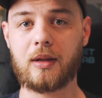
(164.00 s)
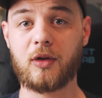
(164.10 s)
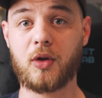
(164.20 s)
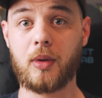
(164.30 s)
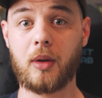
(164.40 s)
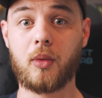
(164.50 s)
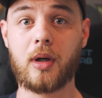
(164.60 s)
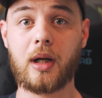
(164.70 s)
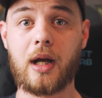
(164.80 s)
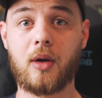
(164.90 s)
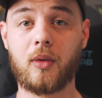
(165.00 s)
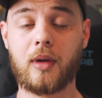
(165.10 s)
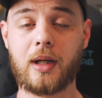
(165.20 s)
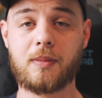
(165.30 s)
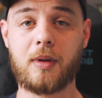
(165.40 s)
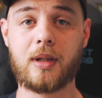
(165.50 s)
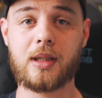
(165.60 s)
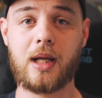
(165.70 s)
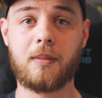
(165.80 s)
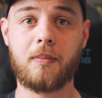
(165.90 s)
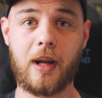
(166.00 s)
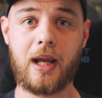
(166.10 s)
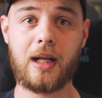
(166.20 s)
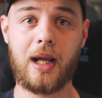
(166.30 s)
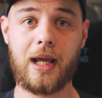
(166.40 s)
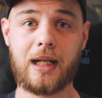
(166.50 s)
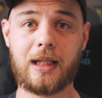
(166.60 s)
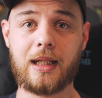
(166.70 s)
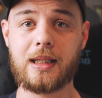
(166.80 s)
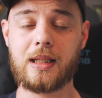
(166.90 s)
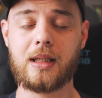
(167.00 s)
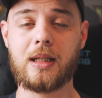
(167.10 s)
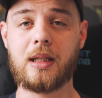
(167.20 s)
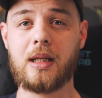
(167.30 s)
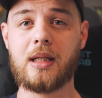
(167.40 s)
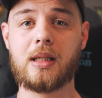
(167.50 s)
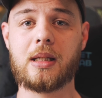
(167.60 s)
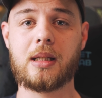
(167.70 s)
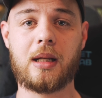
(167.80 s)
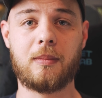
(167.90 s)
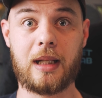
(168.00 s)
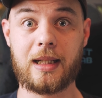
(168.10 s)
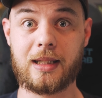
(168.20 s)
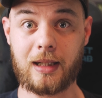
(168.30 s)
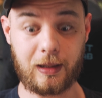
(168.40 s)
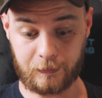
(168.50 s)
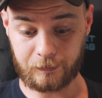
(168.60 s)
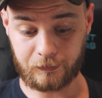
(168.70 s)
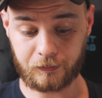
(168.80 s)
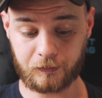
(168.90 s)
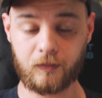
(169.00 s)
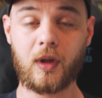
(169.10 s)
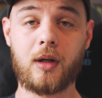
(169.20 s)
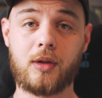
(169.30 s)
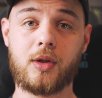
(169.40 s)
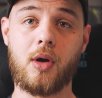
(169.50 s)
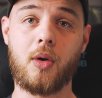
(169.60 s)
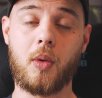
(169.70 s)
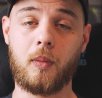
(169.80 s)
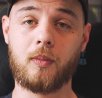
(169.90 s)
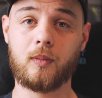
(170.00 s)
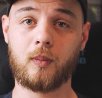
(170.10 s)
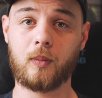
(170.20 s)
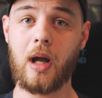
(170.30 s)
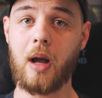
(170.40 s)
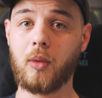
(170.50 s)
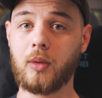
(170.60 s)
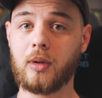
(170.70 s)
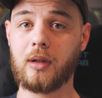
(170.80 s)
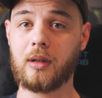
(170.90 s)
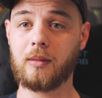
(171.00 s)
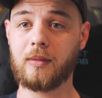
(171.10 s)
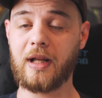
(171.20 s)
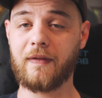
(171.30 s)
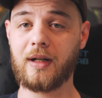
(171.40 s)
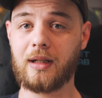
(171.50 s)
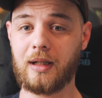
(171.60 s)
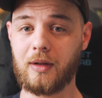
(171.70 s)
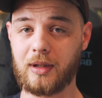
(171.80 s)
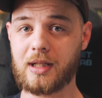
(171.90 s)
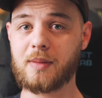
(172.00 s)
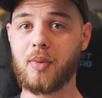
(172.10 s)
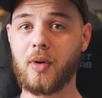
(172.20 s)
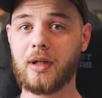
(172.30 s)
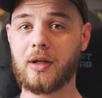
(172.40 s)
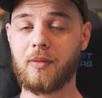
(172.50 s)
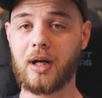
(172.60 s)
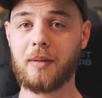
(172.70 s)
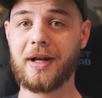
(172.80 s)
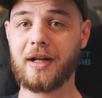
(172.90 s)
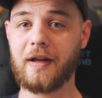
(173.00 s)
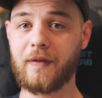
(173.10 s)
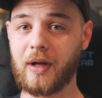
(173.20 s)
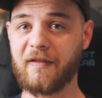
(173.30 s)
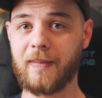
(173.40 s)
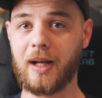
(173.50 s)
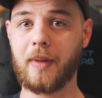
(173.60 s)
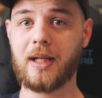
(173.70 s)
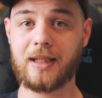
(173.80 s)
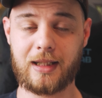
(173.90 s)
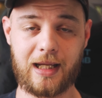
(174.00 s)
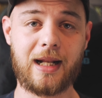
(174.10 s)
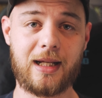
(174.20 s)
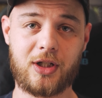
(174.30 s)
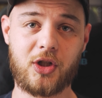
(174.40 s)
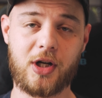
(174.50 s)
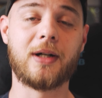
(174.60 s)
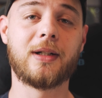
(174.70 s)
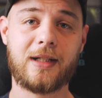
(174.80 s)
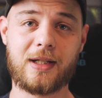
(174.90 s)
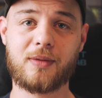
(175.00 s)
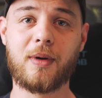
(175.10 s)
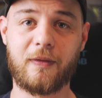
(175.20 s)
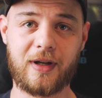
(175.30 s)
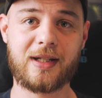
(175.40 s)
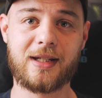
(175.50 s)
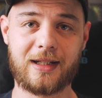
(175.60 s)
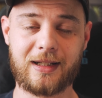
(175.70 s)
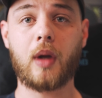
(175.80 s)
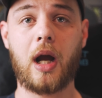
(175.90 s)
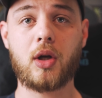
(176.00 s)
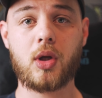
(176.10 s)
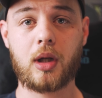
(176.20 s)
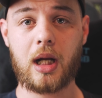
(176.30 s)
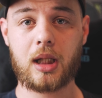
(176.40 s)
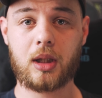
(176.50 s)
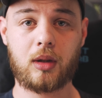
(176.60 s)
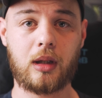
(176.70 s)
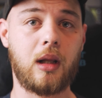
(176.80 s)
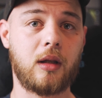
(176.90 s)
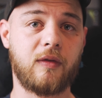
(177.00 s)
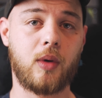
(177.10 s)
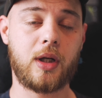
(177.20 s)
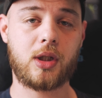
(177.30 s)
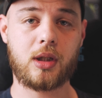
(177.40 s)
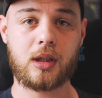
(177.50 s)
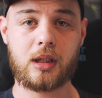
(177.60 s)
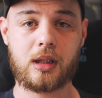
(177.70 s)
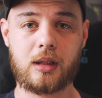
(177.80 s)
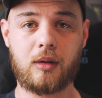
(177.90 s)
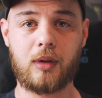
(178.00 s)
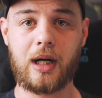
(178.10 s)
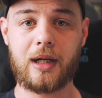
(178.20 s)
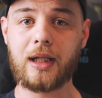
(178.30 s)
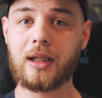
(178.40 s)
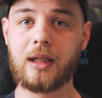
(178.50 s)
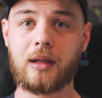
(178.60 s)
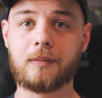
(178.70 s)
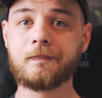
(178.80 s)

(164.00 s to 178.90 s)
during work I don't experience any pain, and this is a blessing. So I would definitely on this point recommend, if you have back pains, get this chair. This will fix it. I also got a lot of questions regarding the